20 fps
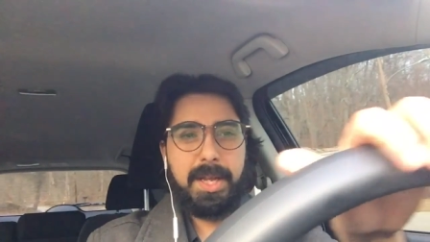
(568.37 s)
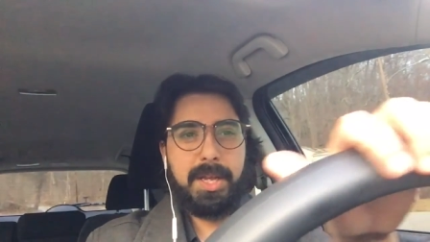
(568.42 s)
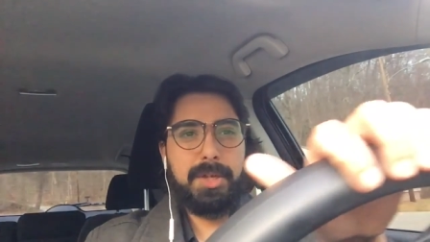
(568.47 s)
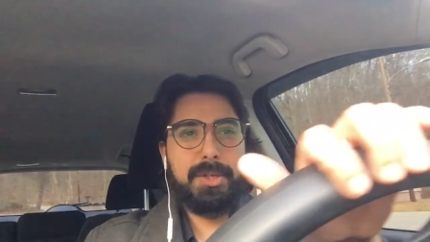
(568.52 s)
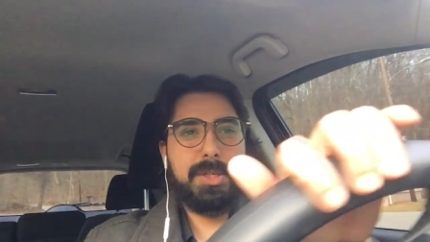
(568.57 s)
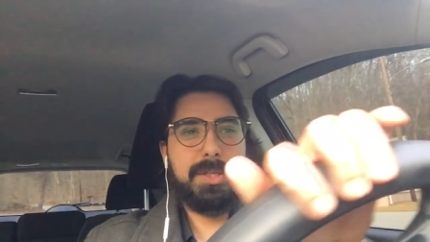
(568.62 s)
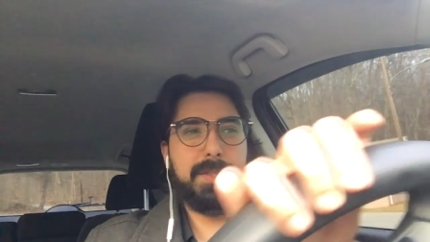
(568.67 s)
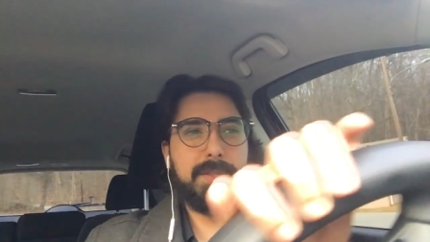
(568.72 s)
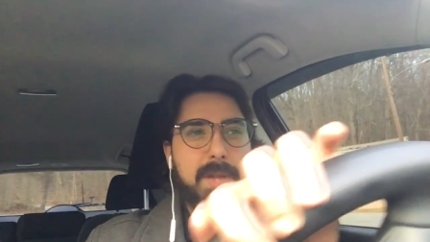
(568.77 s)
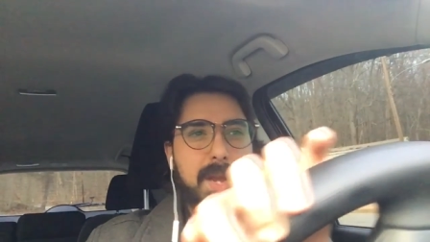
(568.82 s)

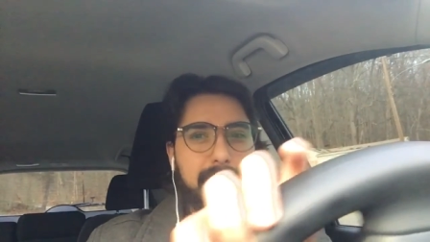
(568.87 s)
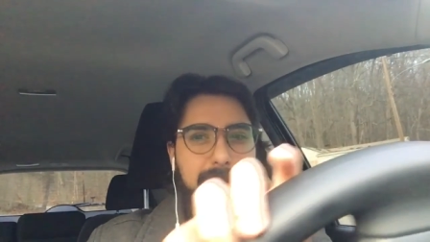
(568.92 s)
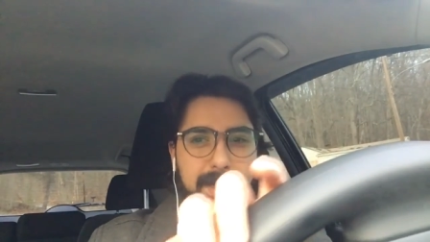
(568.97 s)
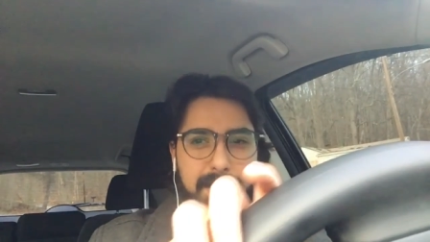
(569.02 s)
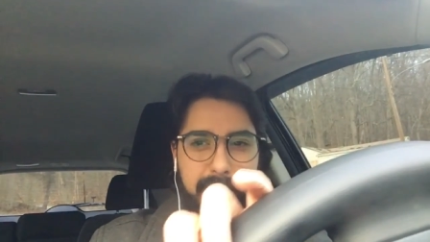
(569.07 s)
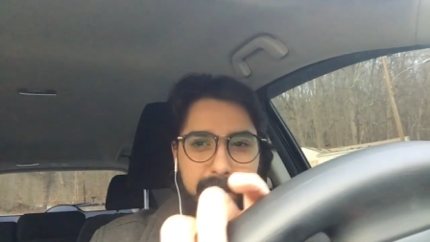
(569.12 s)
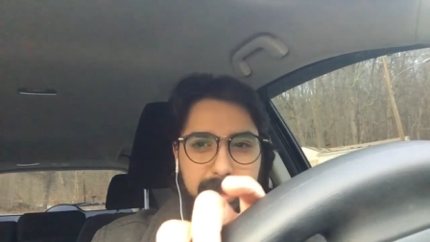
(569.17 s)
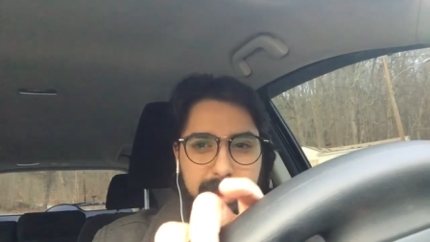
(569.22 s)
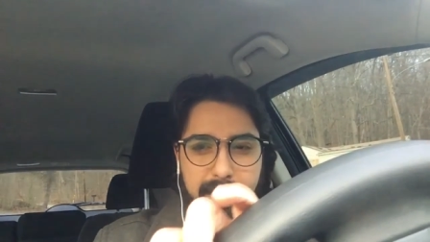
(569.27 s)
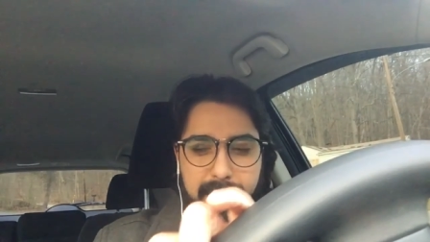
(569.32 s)
She's talking
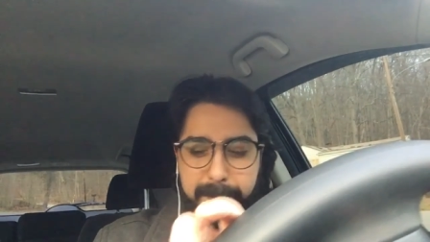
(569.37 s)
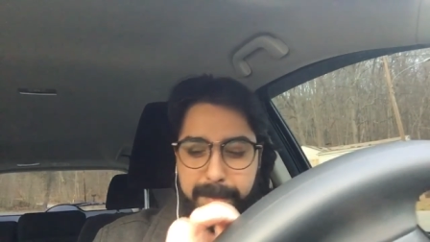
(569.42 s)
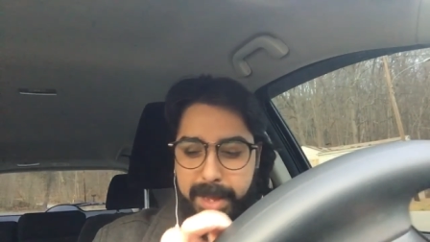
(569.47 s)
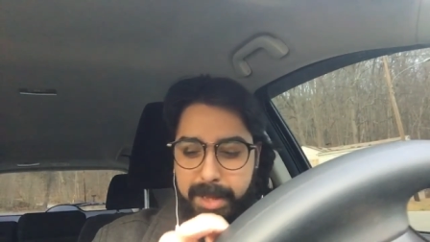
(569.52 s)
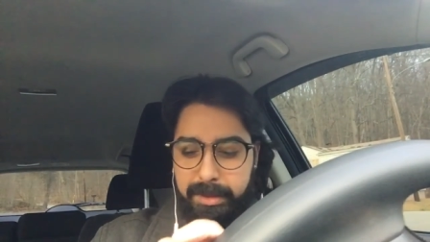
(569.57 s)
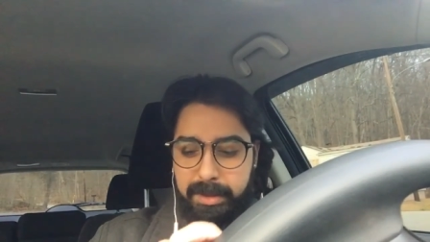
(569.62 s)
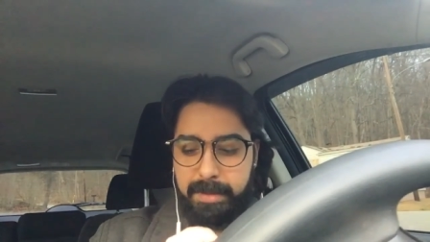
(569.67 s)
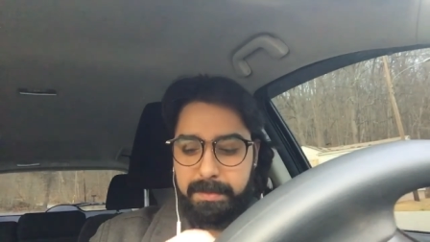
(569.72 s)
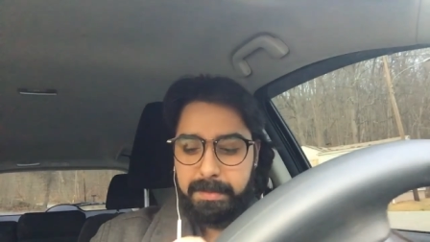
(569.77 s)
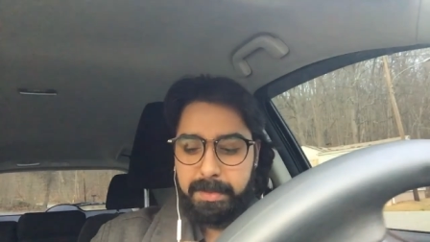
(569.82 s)

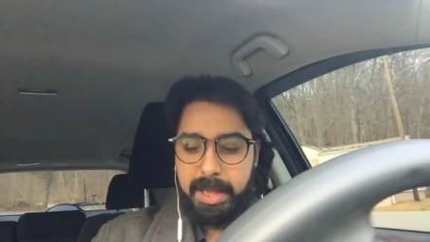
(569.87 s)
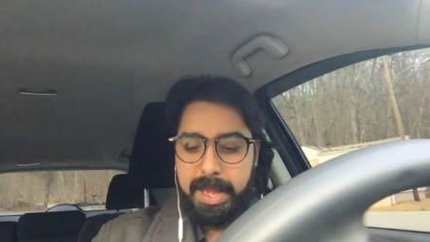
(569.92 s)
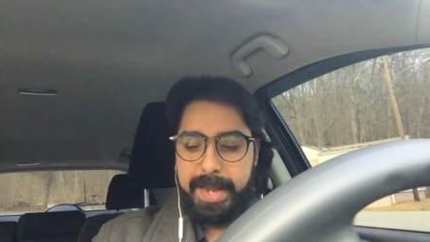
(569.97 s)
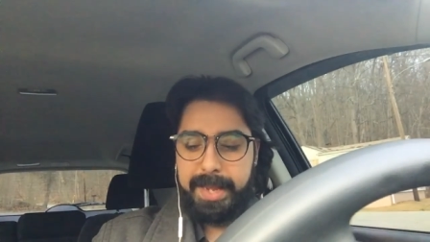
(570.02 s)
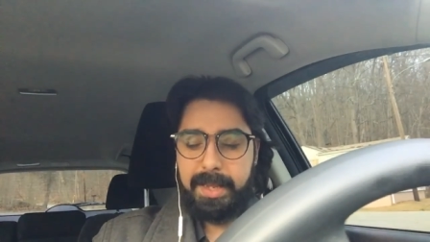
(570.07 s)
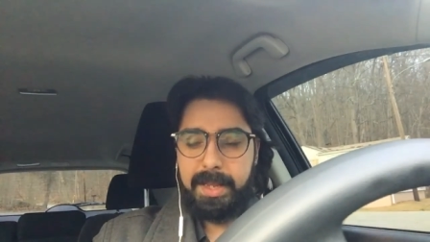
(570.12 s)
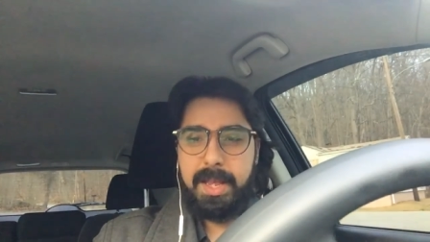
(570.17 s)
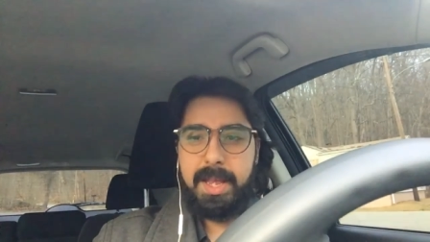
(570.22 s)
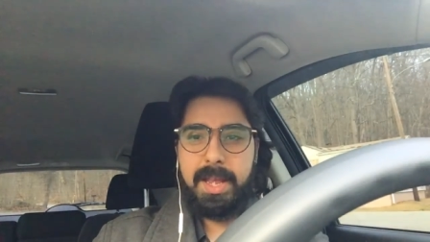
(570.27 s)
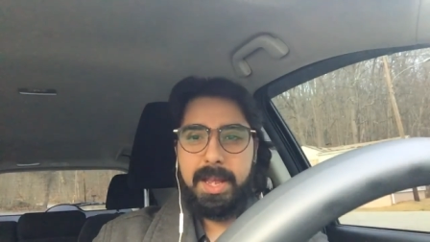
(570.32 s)
about them
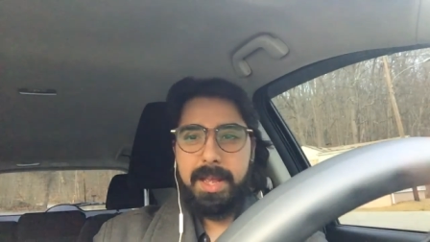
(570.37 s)
like